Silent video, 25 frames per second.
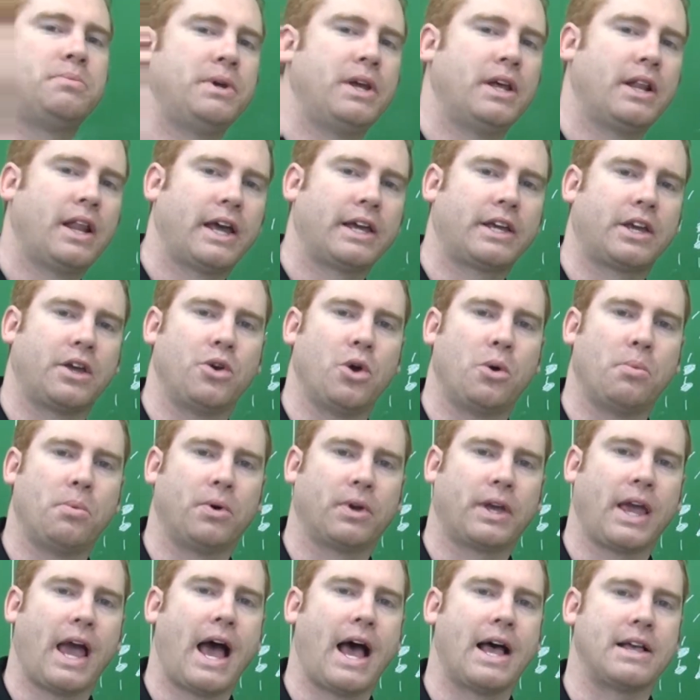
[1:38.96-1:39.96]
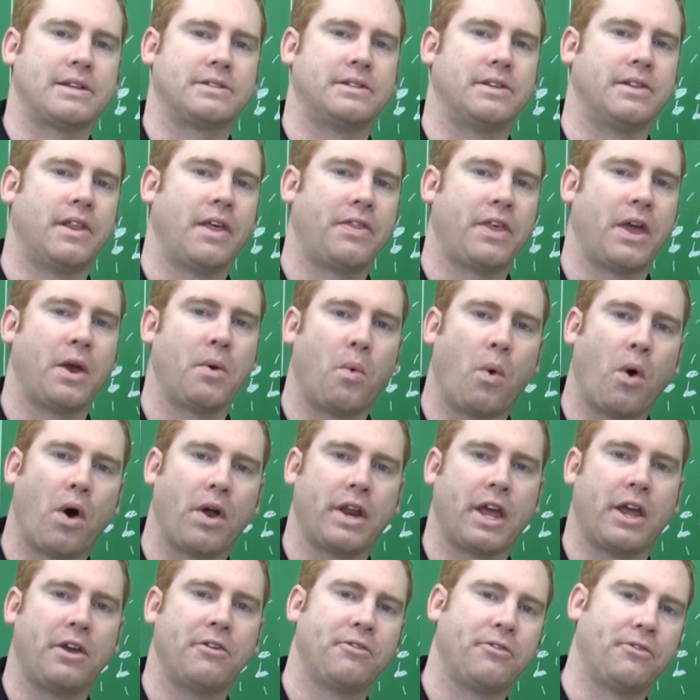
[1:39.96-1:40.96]
be like a noble gas in that they
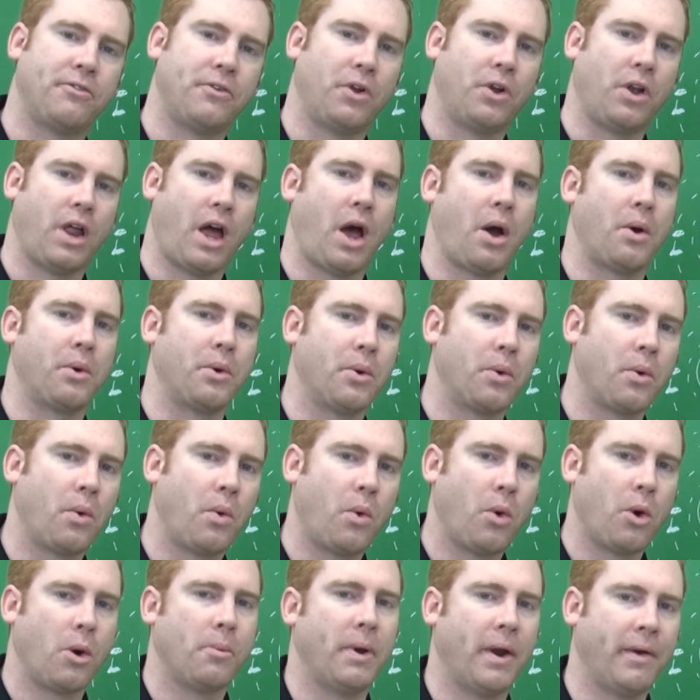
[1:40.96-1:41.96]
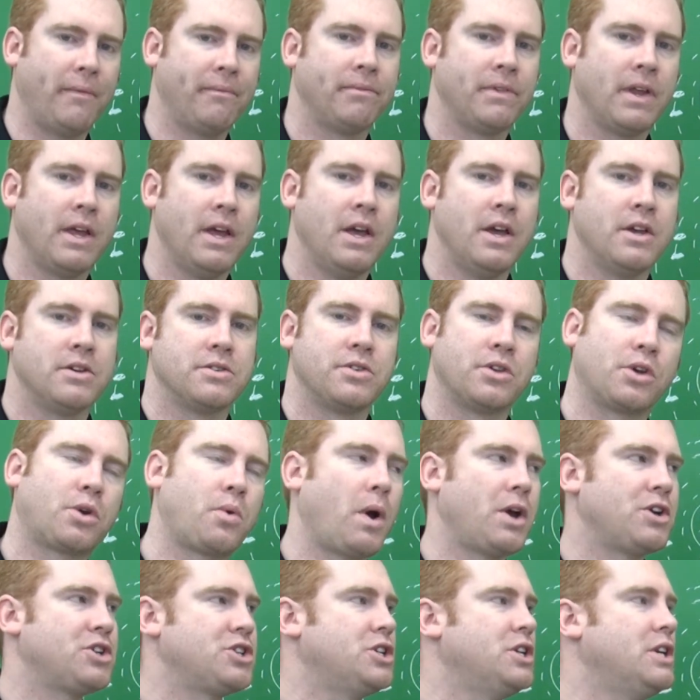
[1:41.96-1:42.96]
want a full outer orbit. So the
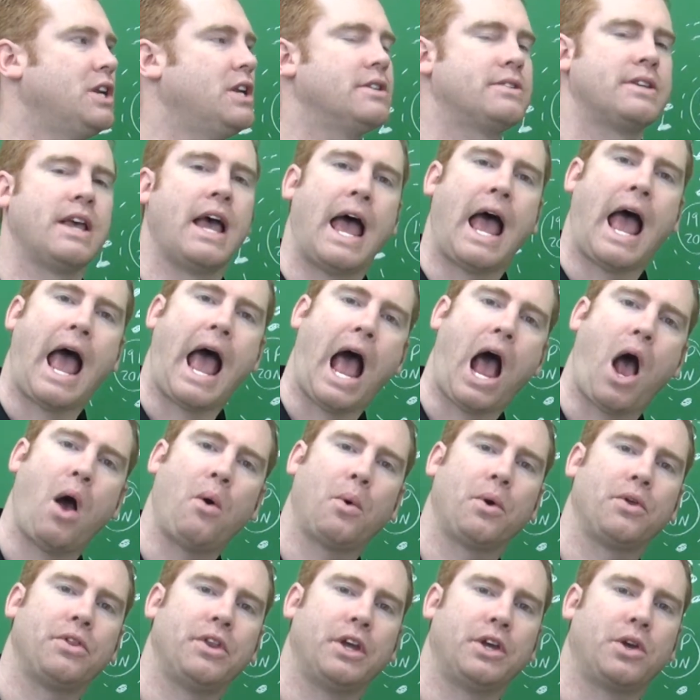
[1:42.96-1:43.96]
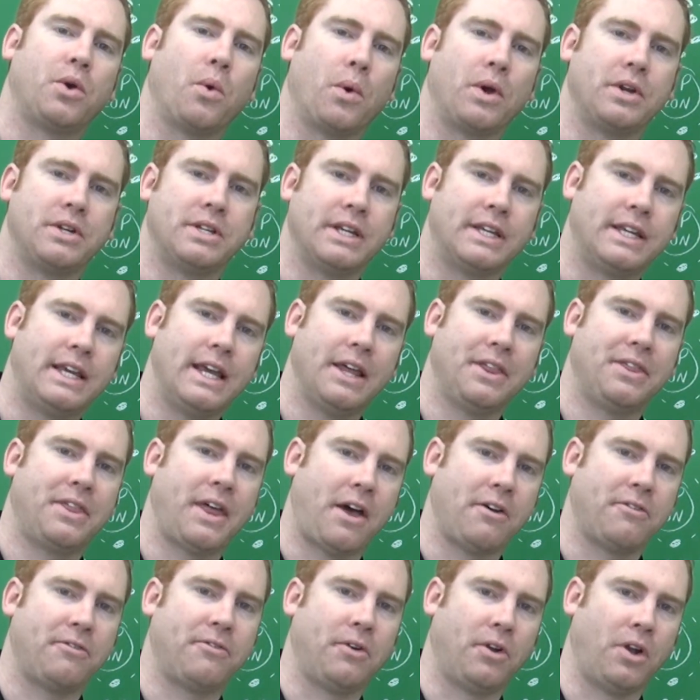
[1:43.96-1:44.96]
question is, how are they going to get
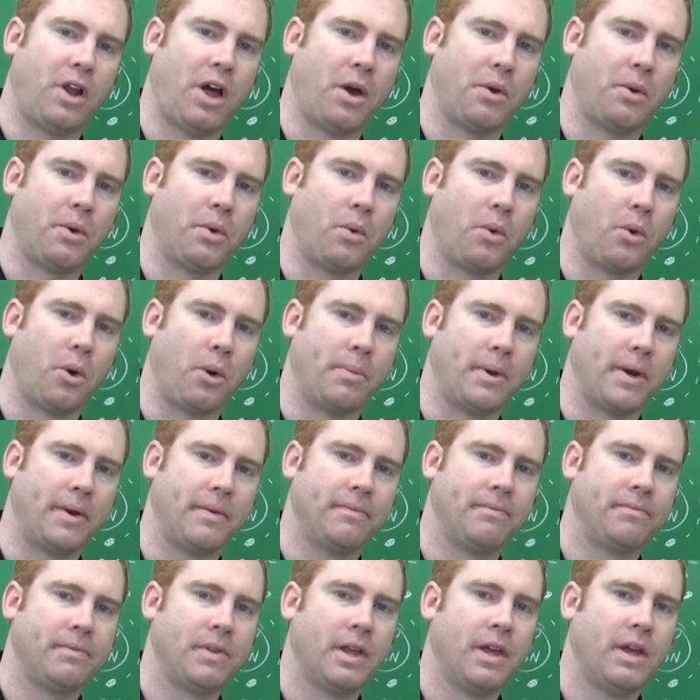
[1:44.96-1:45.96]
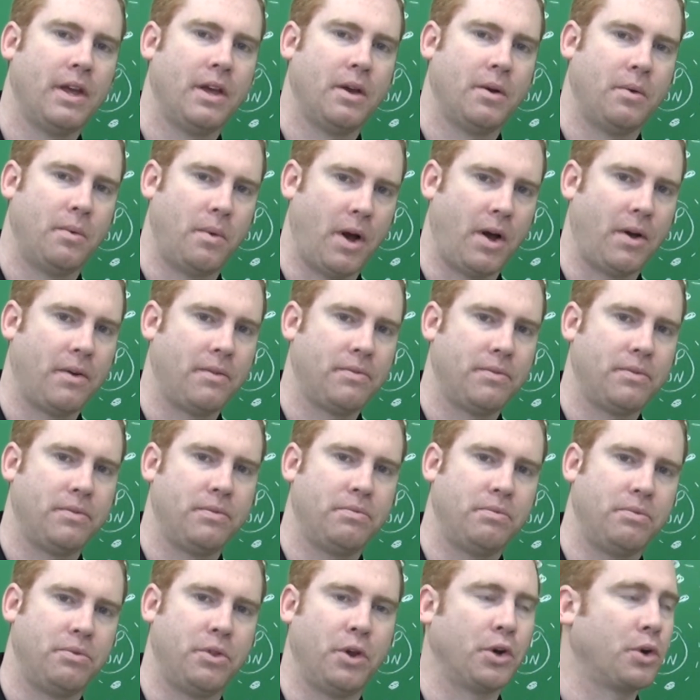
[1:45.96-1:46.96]
that full outer orbit? Well,
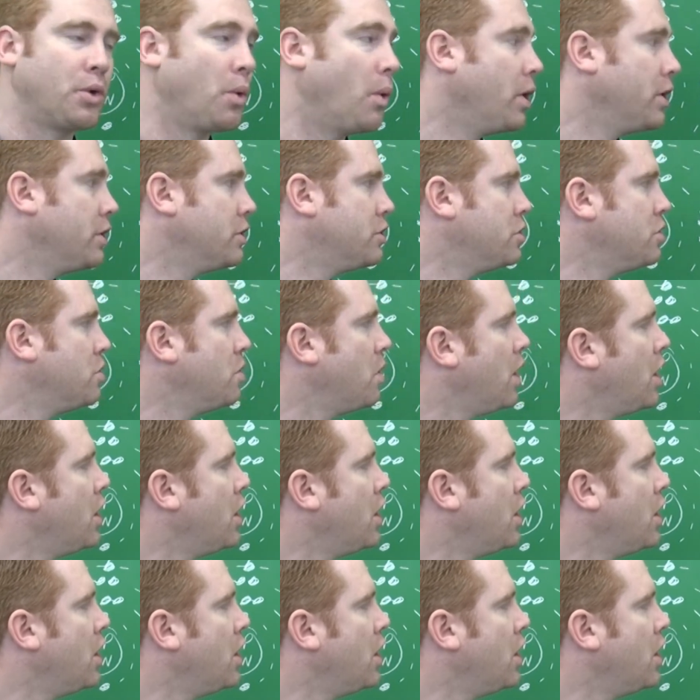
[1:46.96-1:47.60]
they're going to